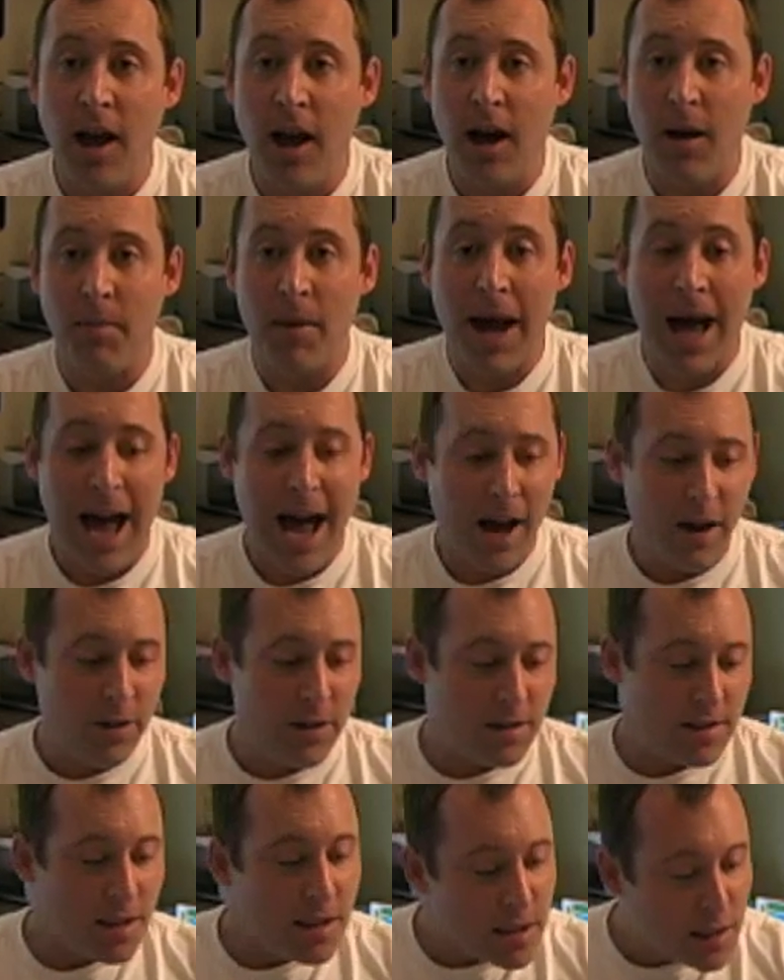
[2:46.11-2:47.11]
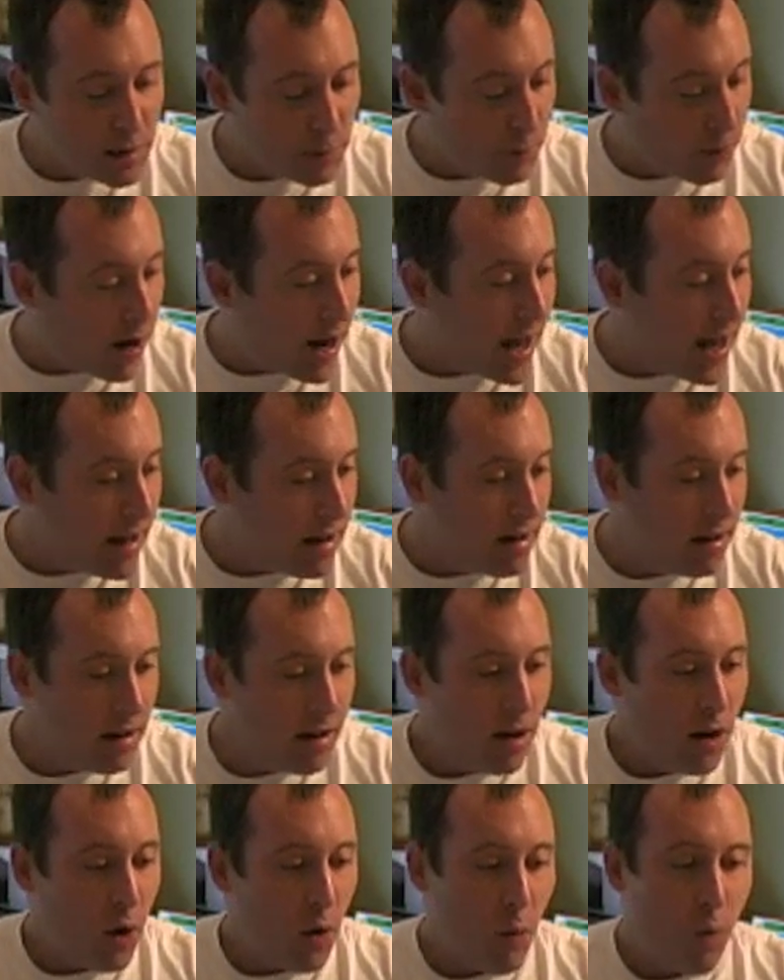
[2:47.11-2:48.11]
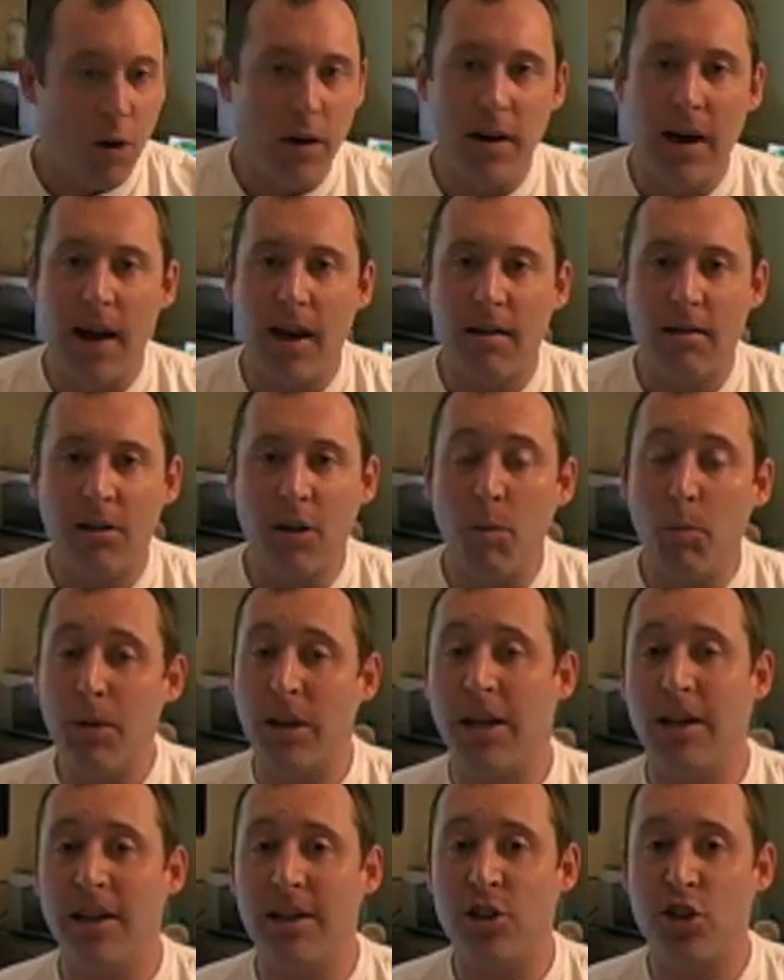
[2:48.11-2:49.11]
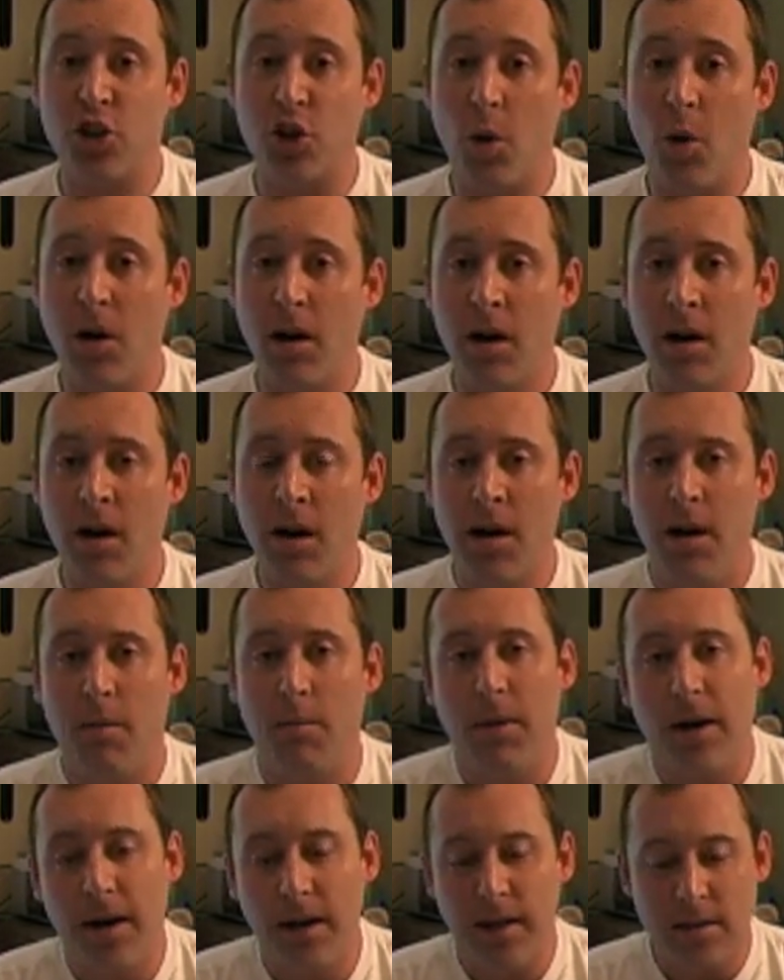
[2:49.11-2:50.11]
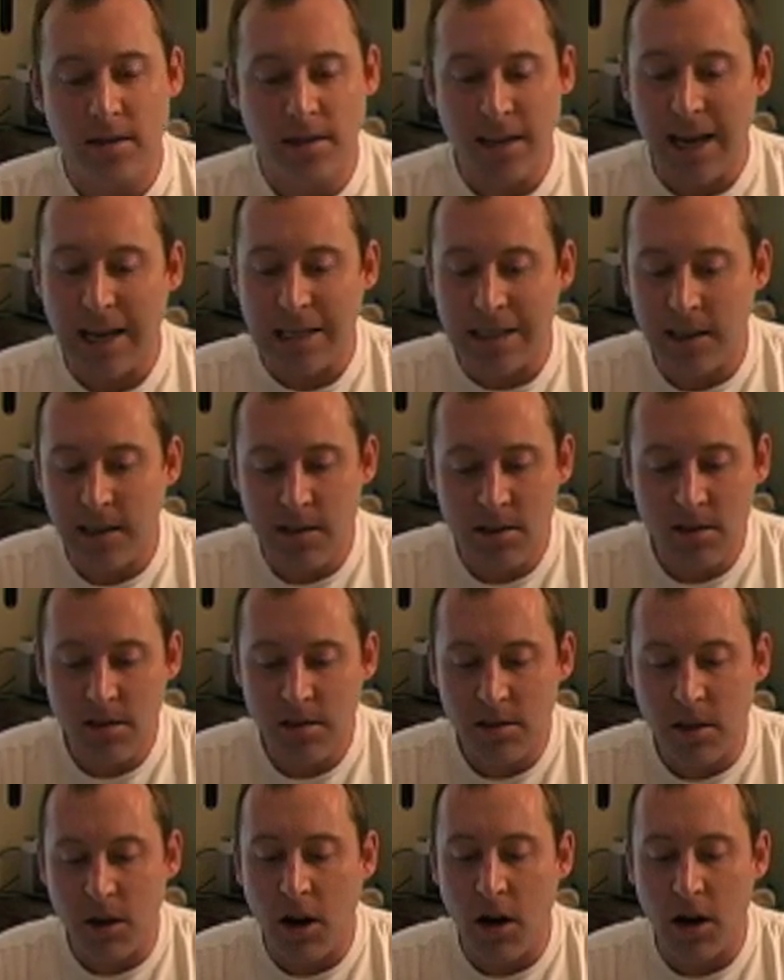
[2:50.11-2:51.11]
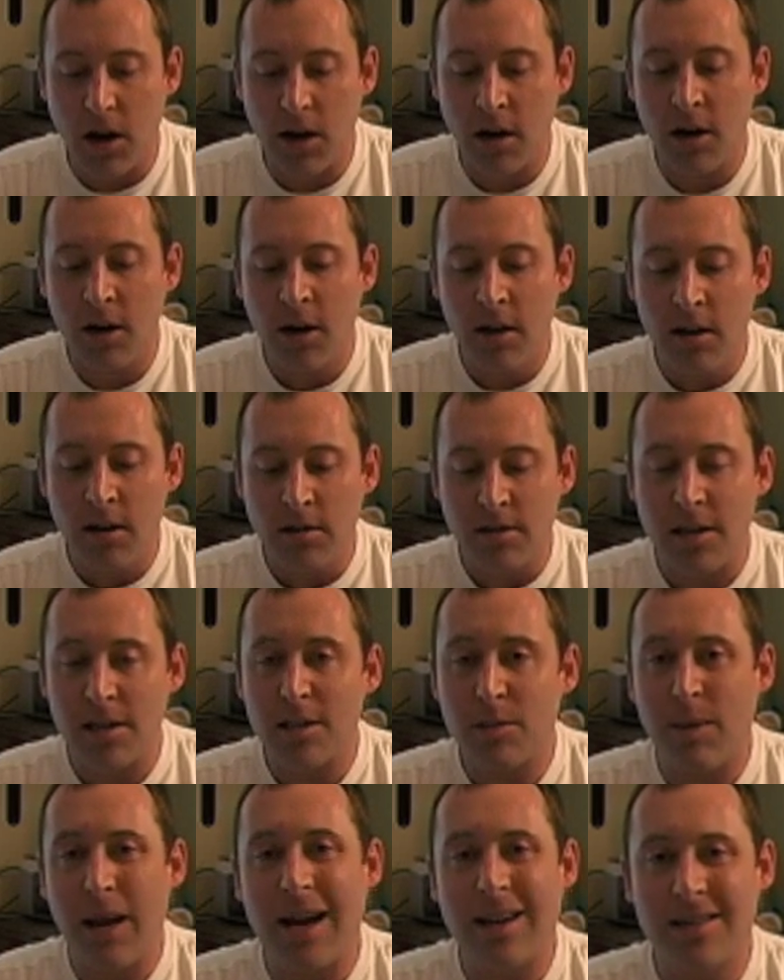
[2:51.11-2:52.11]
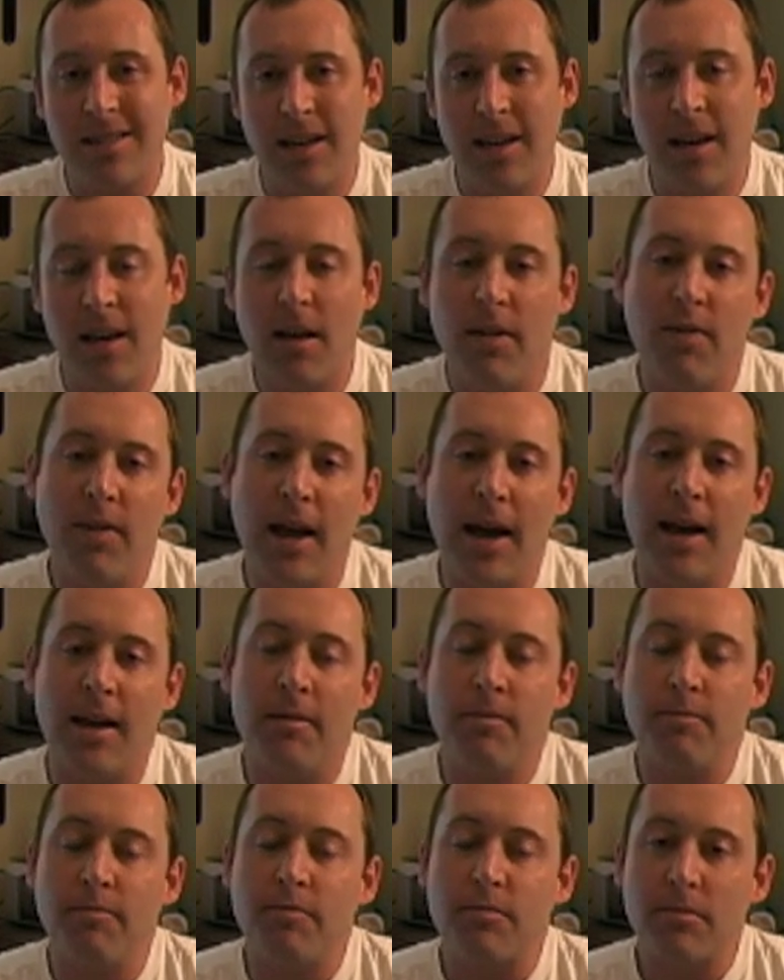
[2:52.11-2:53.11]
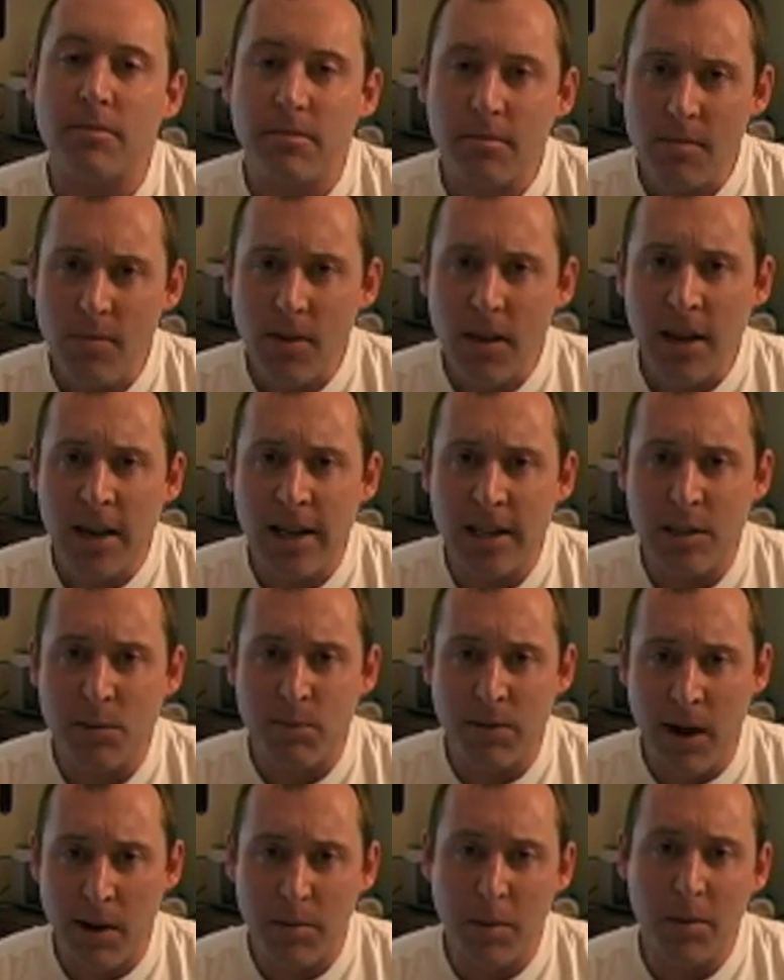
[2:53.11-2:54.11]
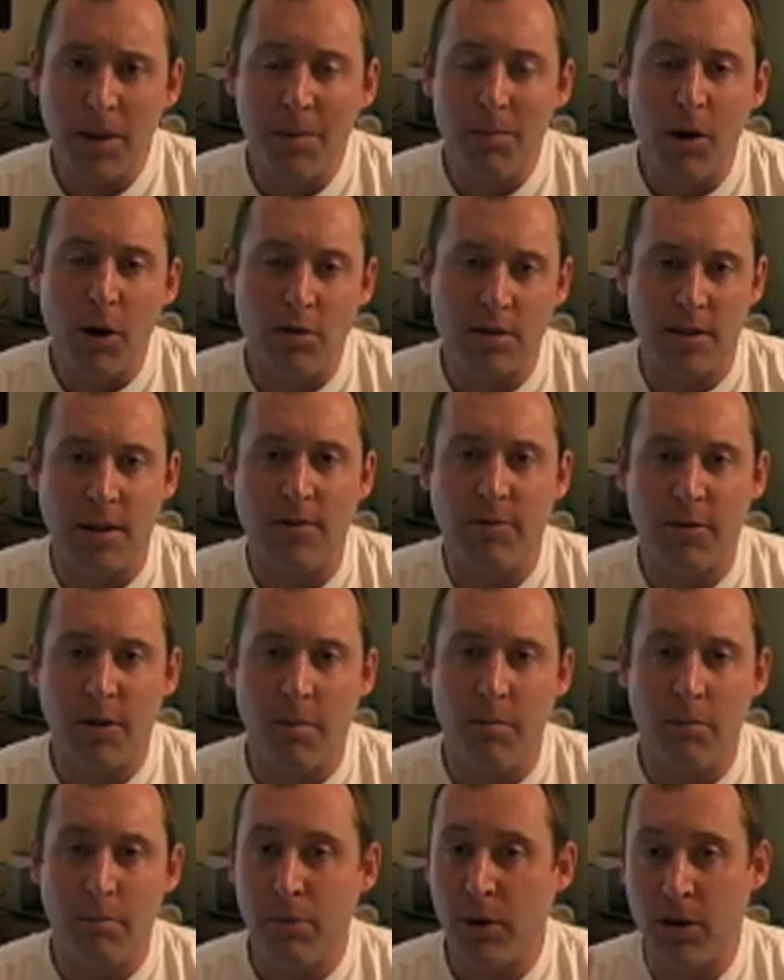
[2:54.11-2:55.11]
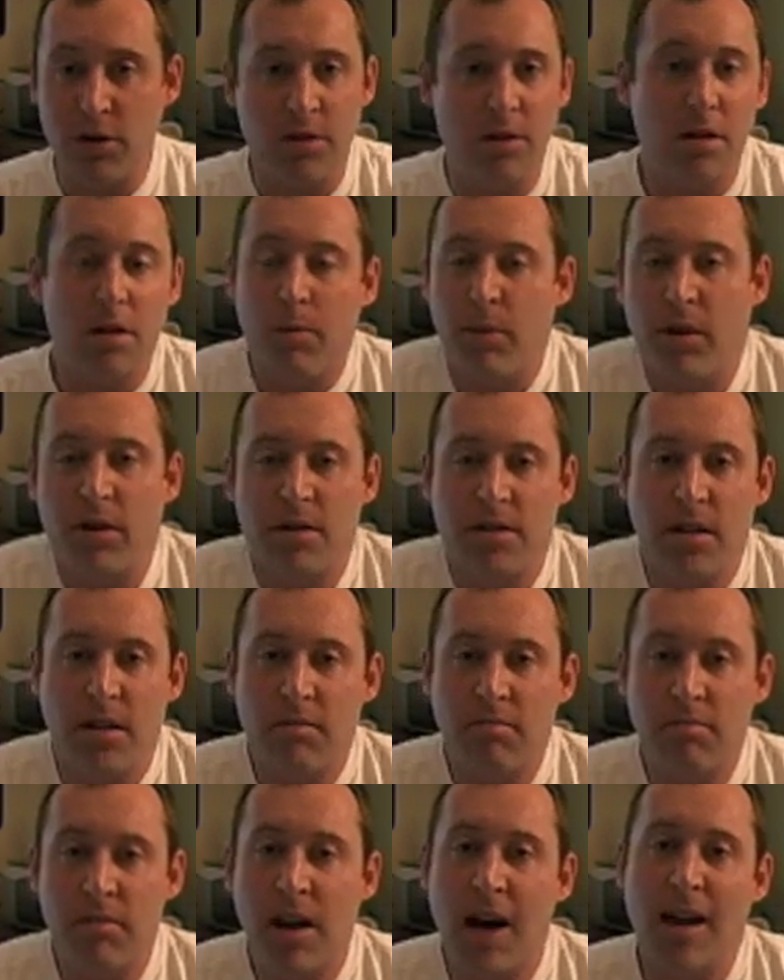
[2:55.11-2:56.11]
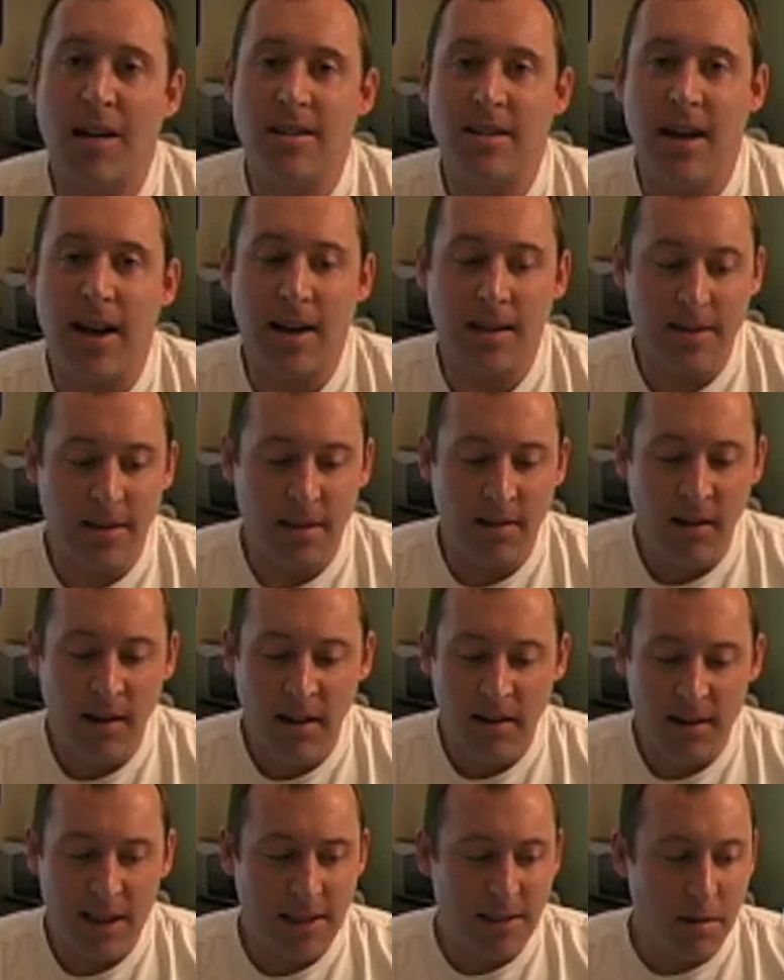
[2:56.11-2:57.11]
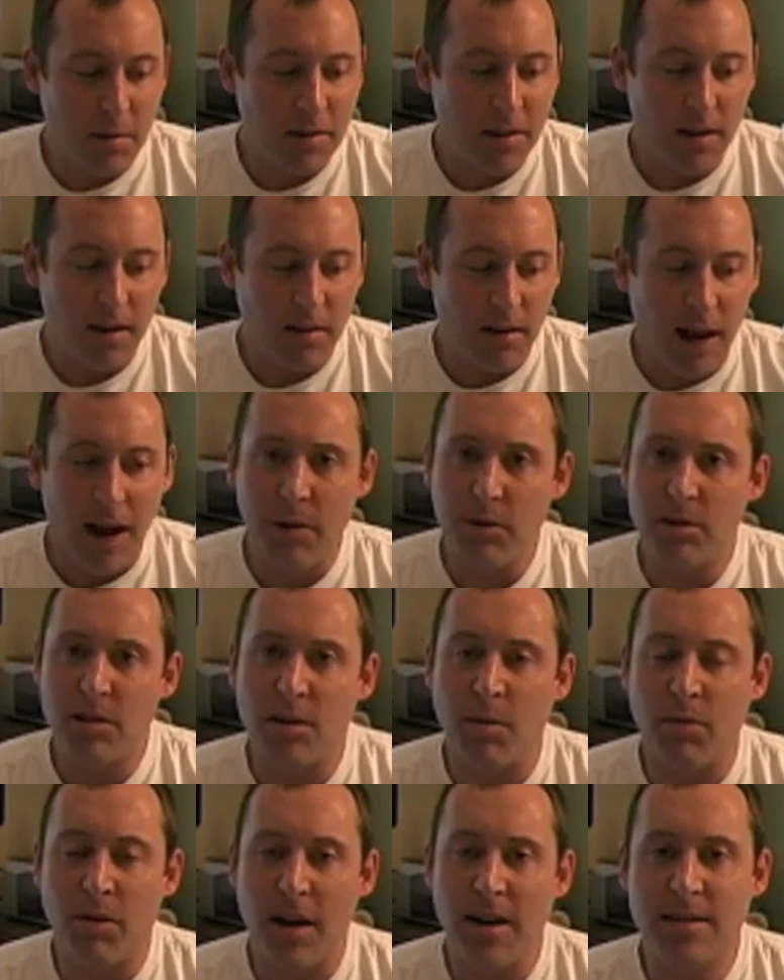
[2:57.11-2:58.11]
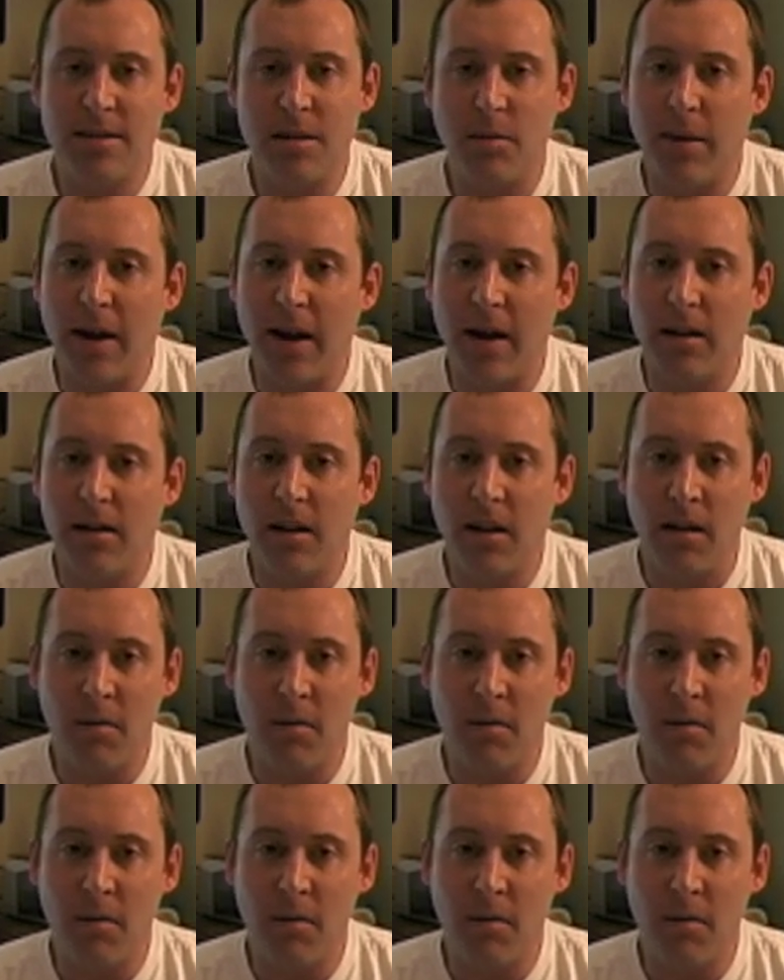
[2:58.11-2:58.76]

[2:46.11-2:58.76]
How this is spread, we're not completely sure, but scientists are suspecting that it's probably mostly from person-to-person contact, and that's something that I was surprised about.